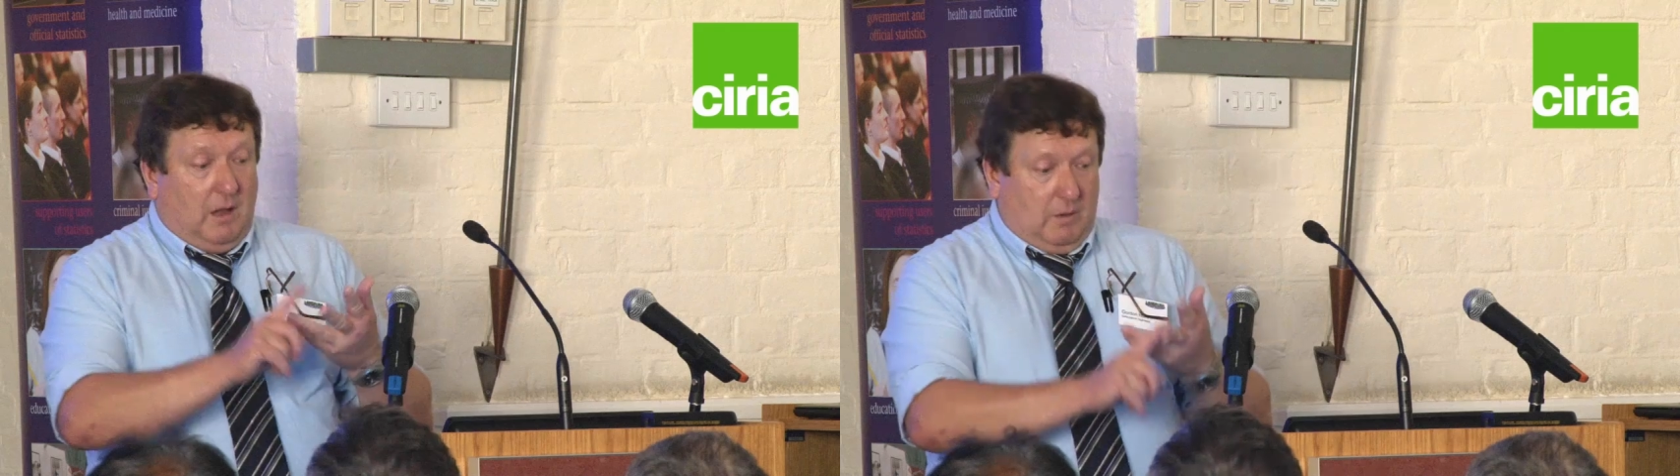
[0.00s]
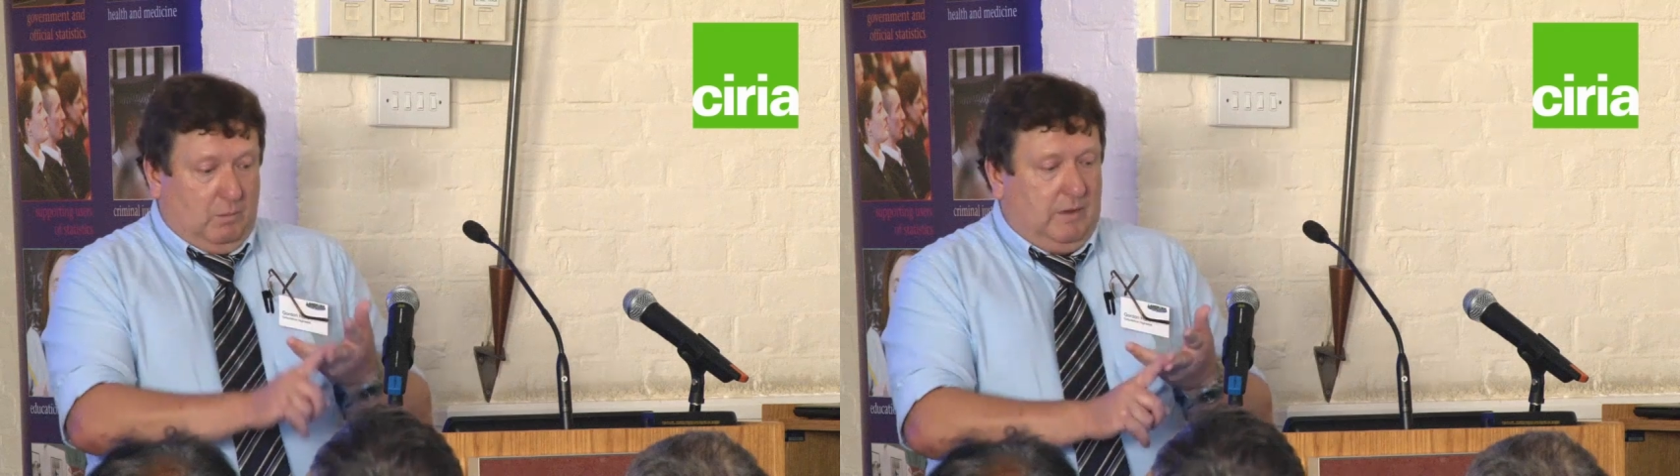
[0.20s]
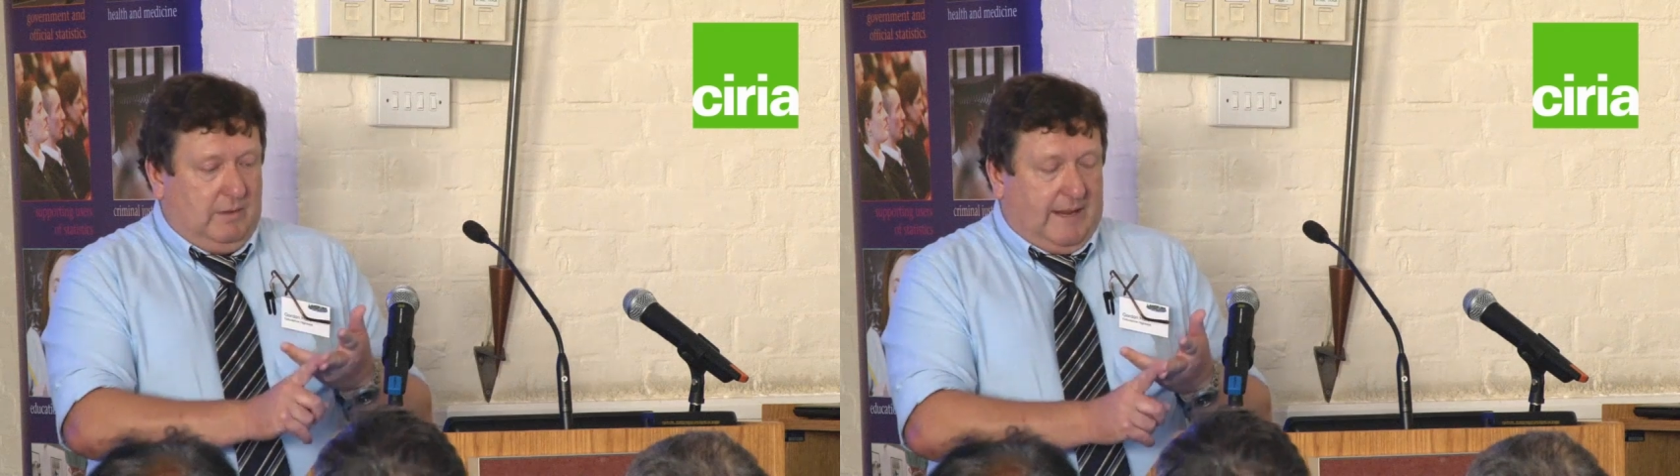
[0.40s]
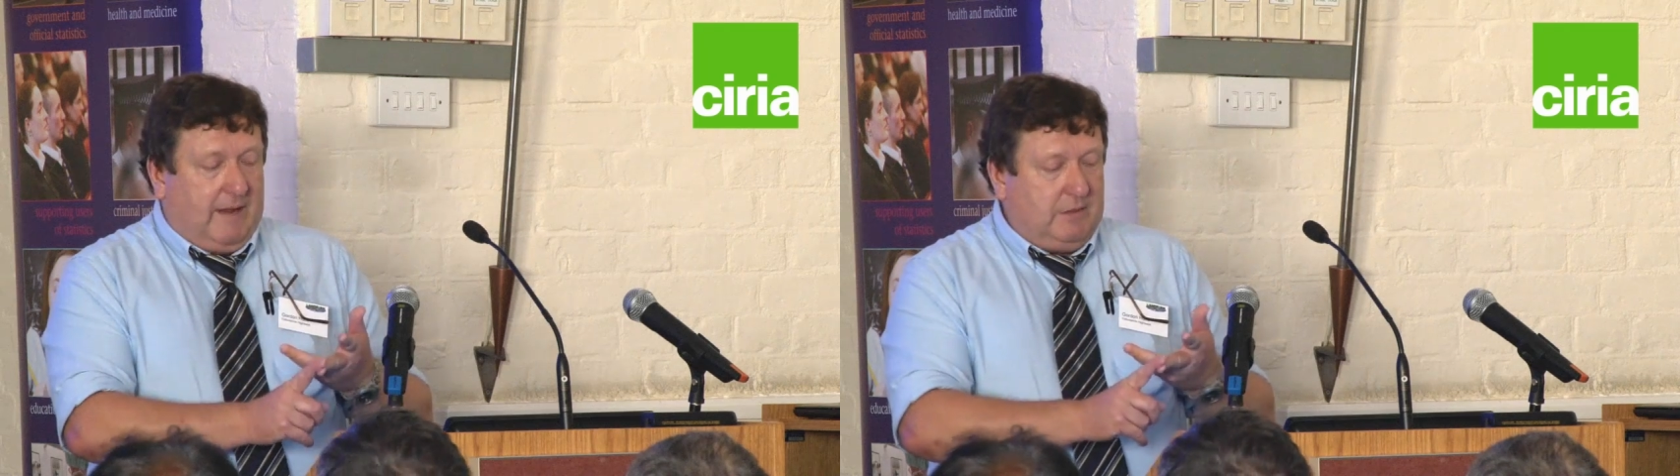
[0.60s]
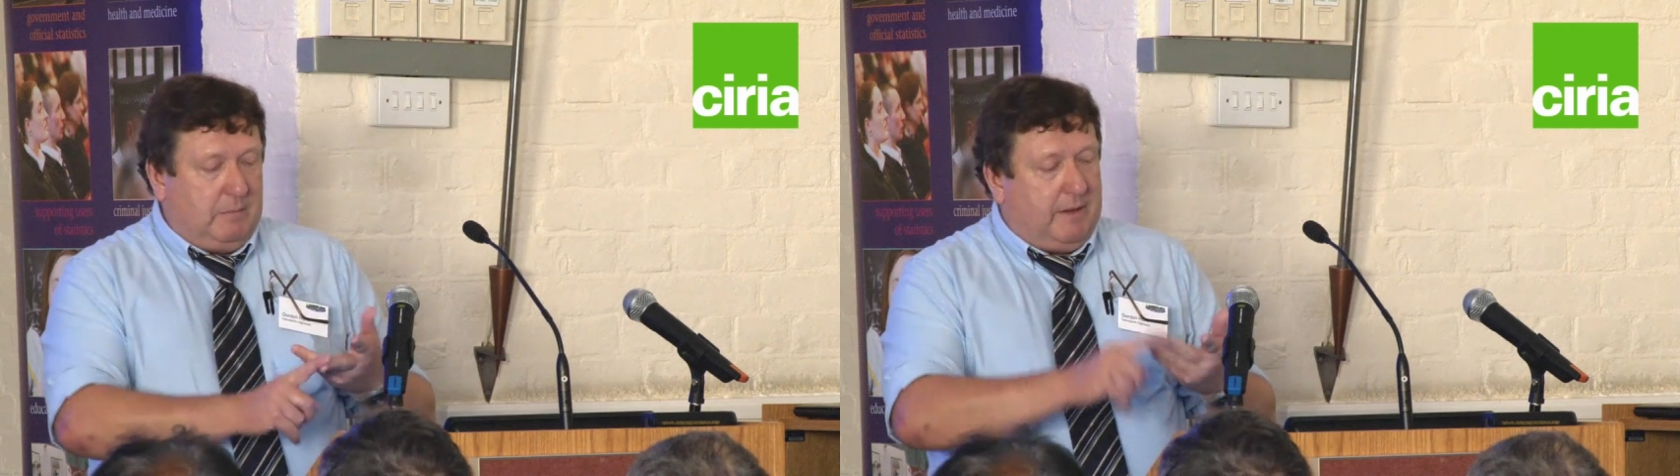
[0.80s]
The
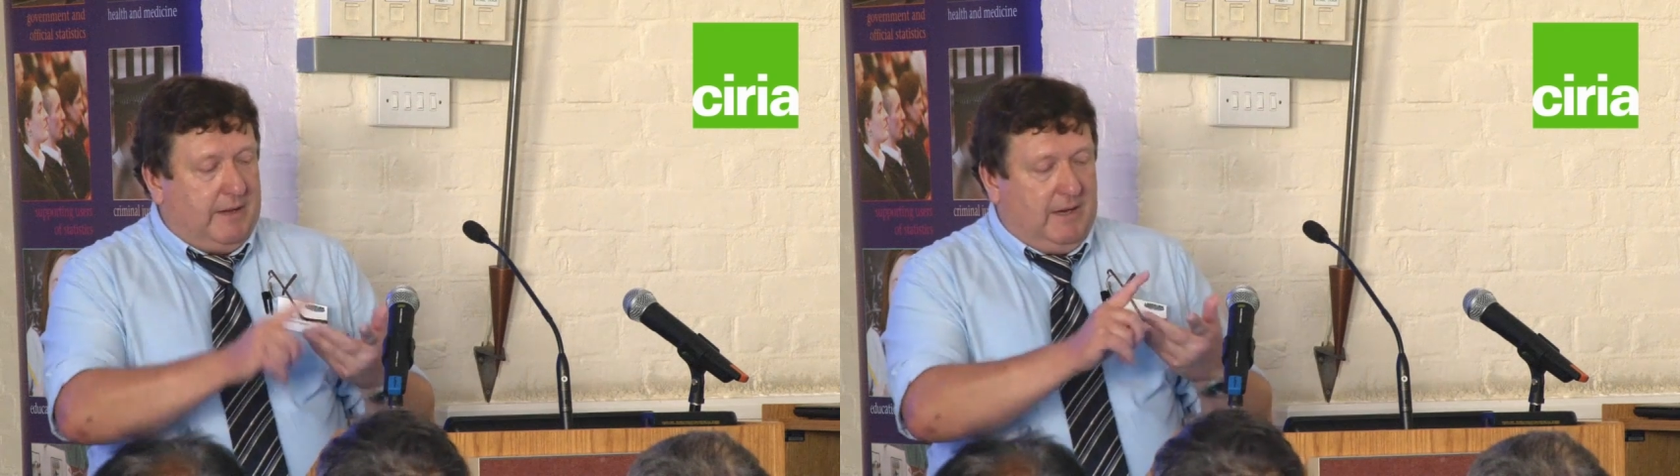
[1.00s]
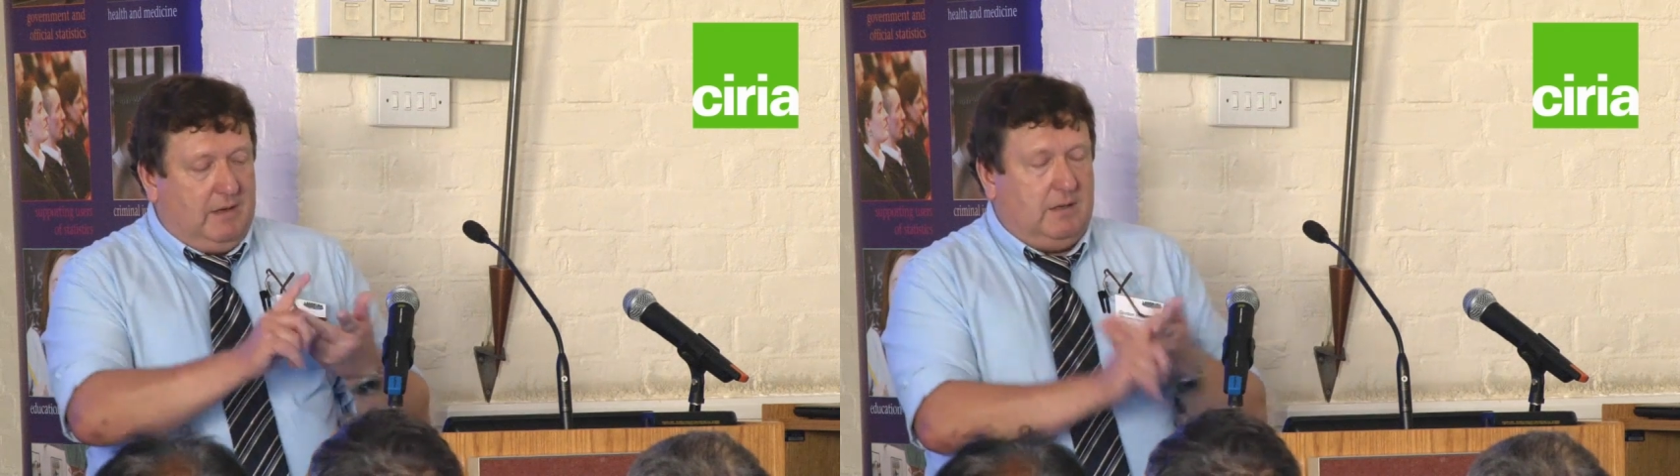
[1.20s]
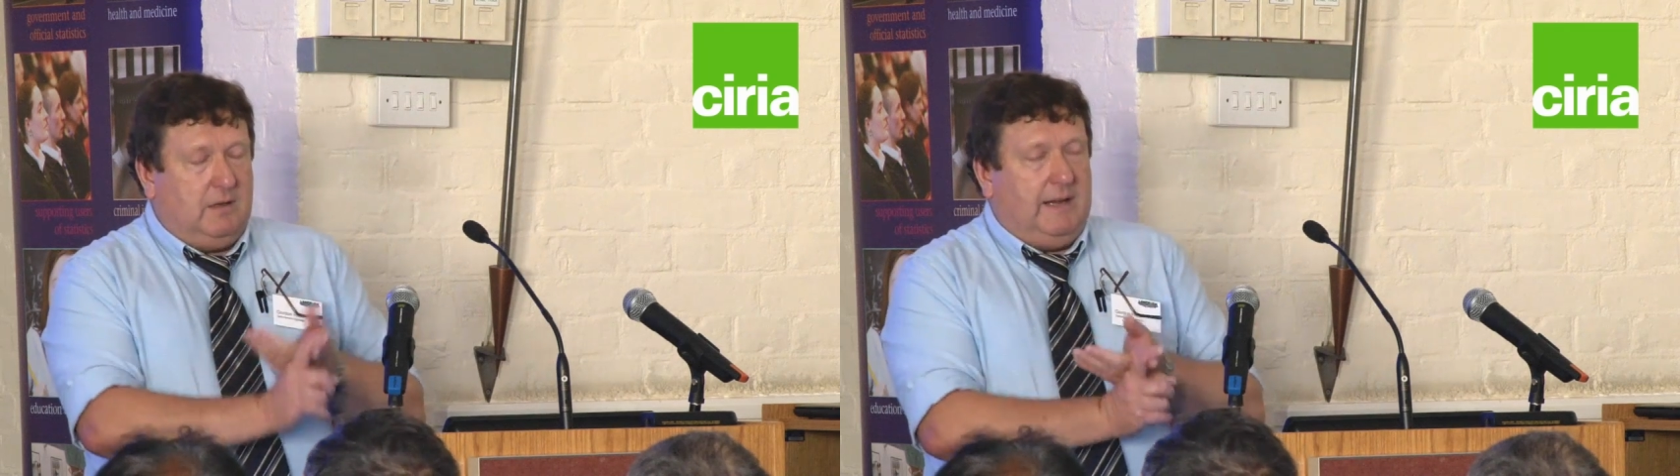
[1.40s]
county paid,